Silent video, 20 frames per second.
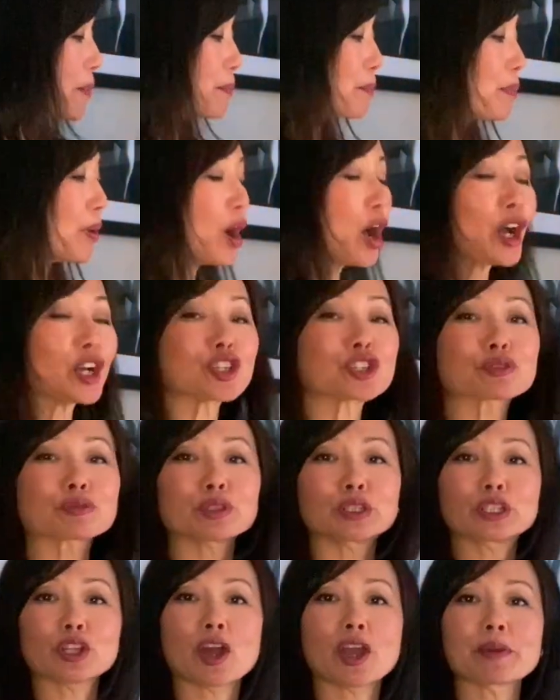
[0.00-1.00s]

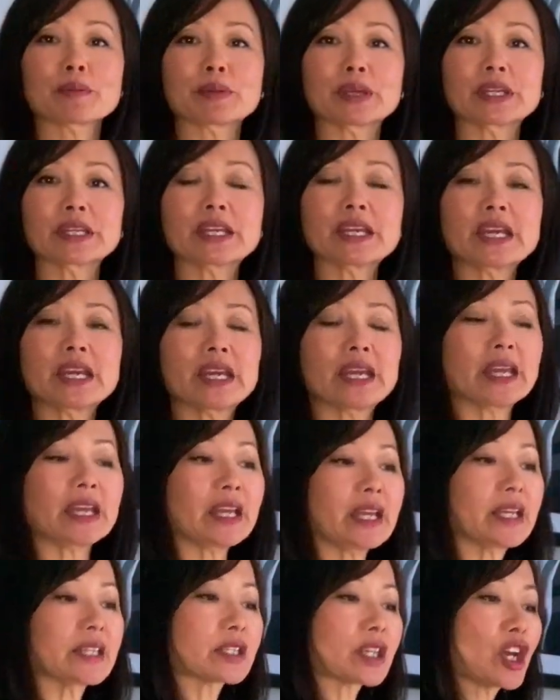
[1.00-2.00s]
postural alignment
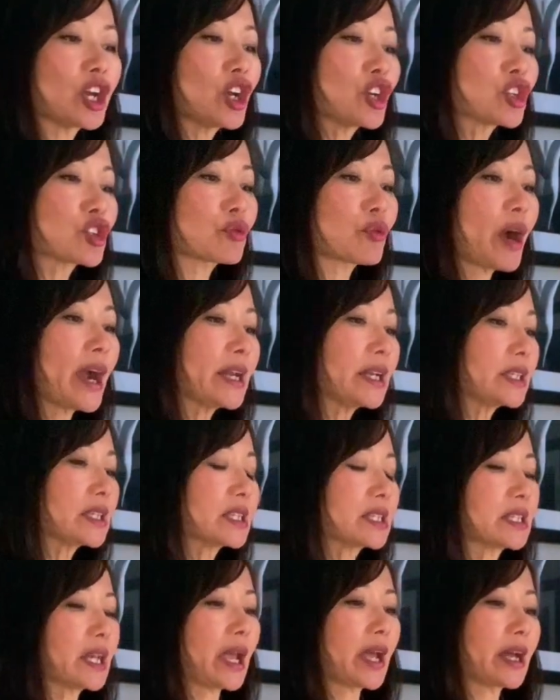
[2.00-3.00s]
is try to
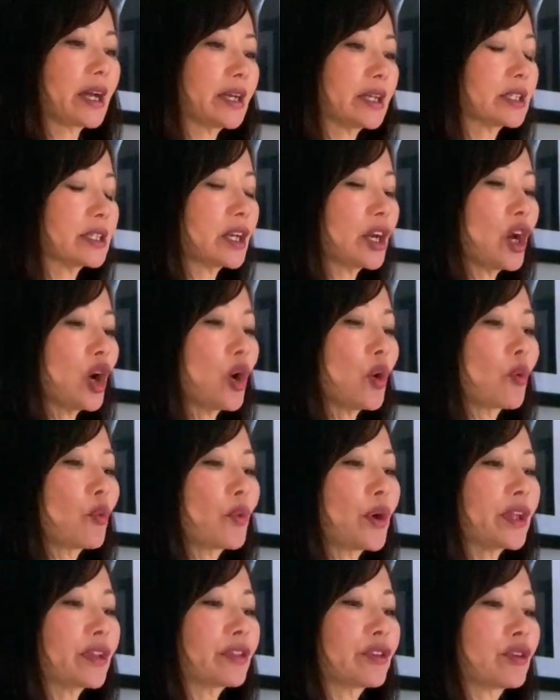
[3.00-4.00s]
stand
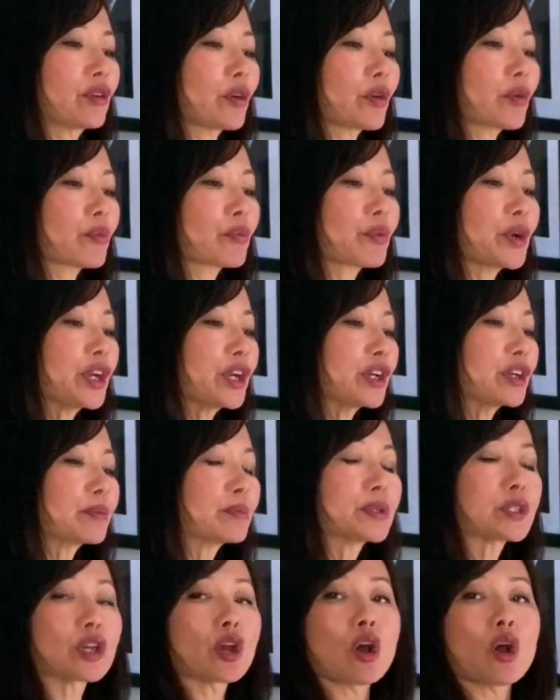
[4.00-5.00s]
with your
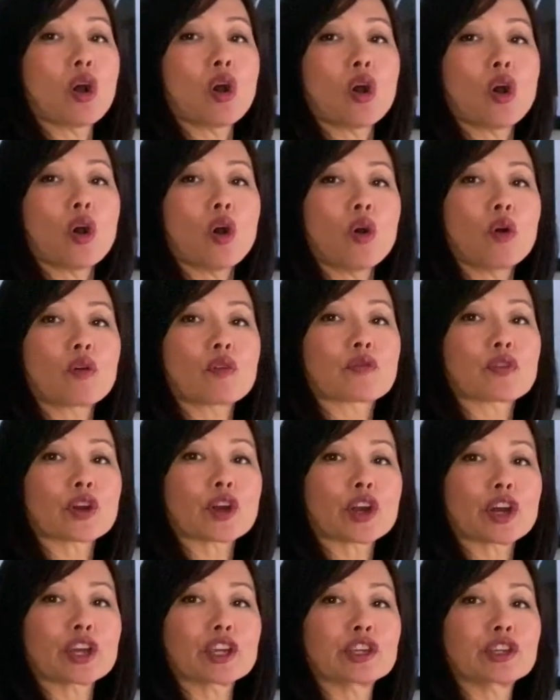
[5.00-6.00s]
ribs
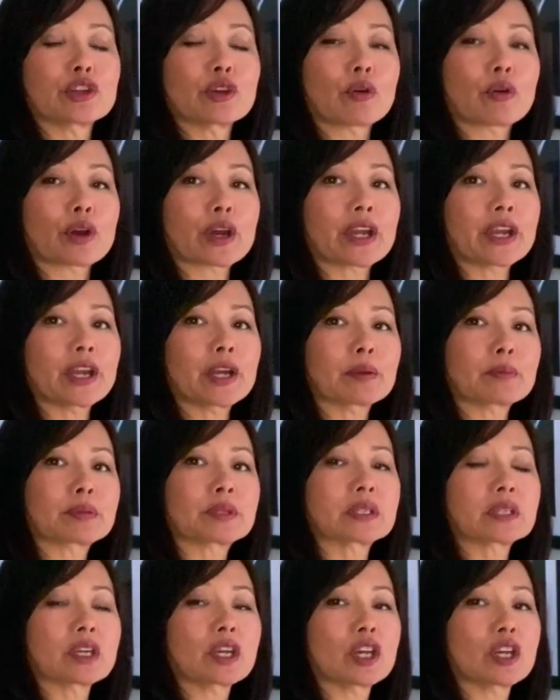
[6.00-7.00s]
over your
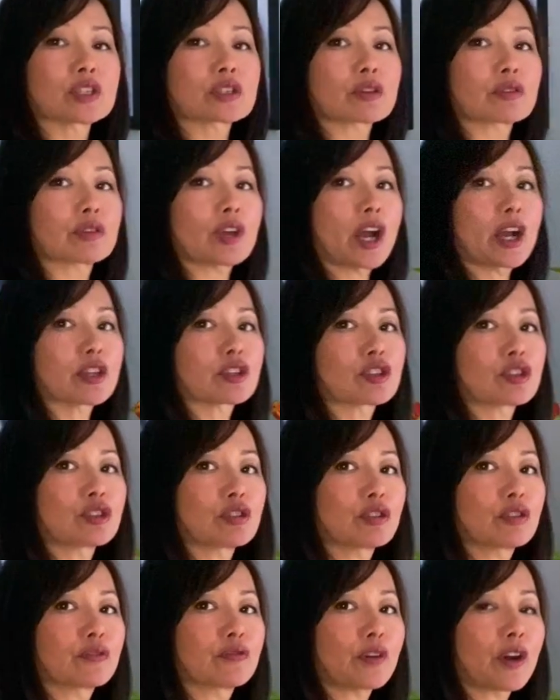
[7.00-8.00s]
hips. So not
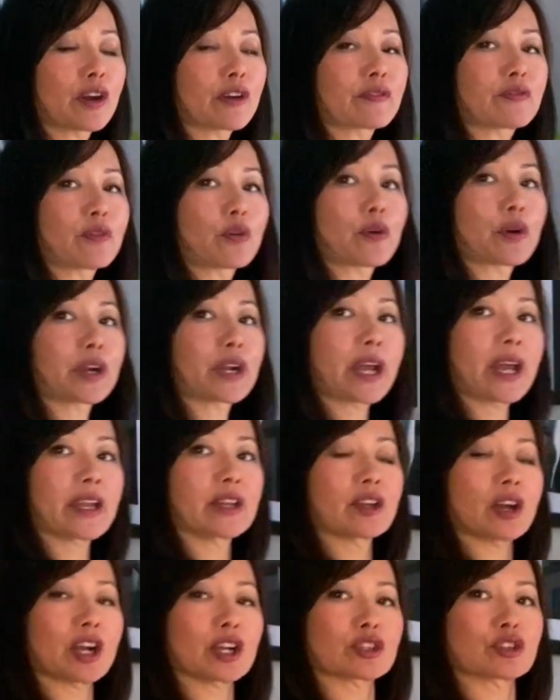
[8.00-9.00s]
too far forward and
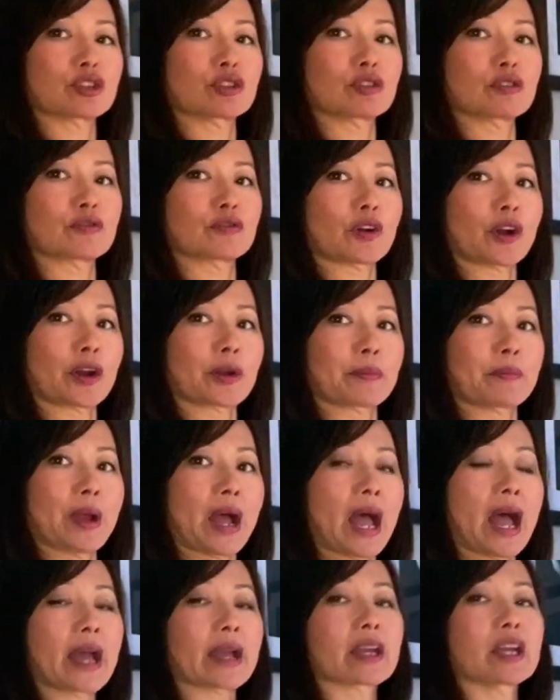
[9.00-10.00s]
not too far
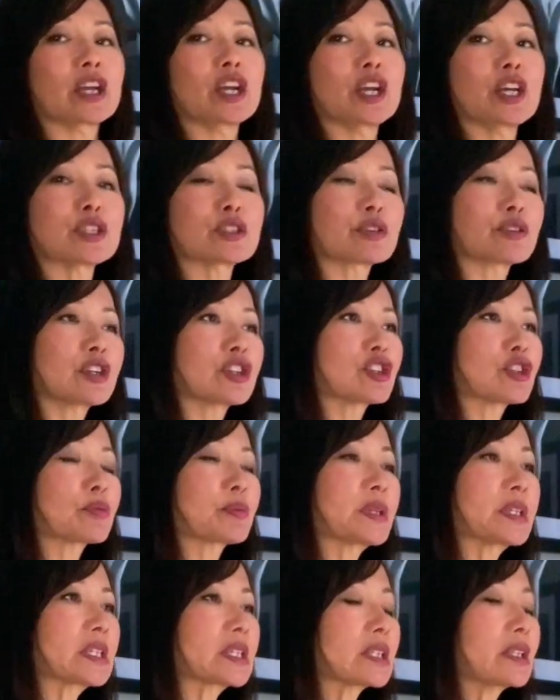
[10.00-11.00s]
back. So they just
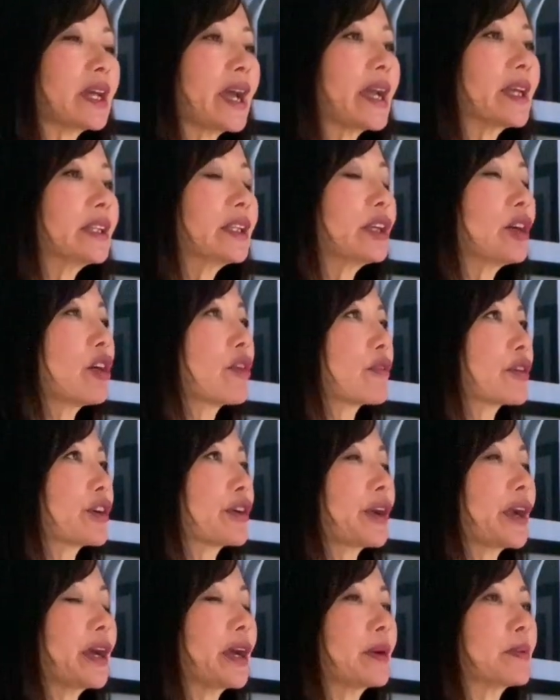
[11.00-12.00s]
be slightly over
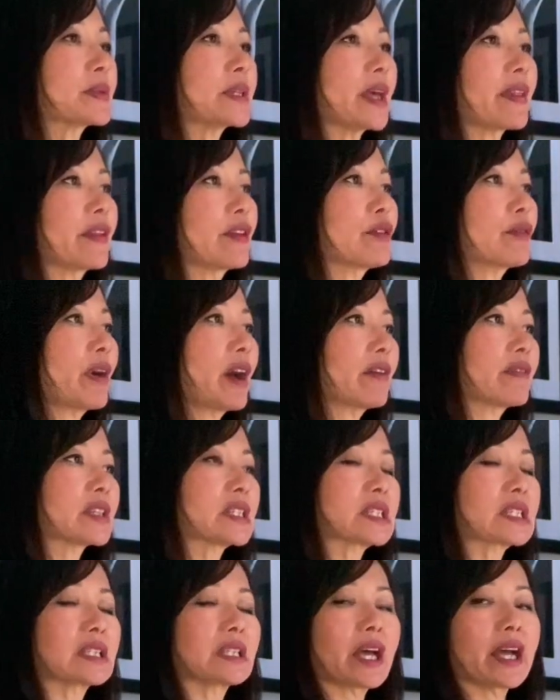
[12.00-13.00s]
your hips, and then you have a
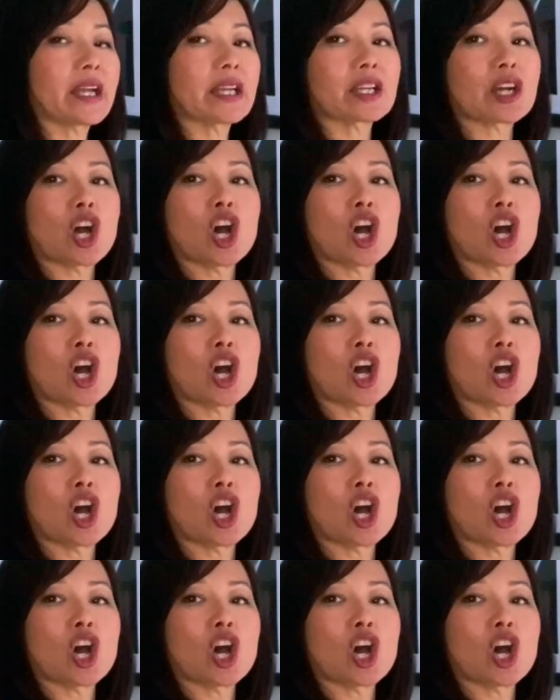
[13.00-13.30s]
slight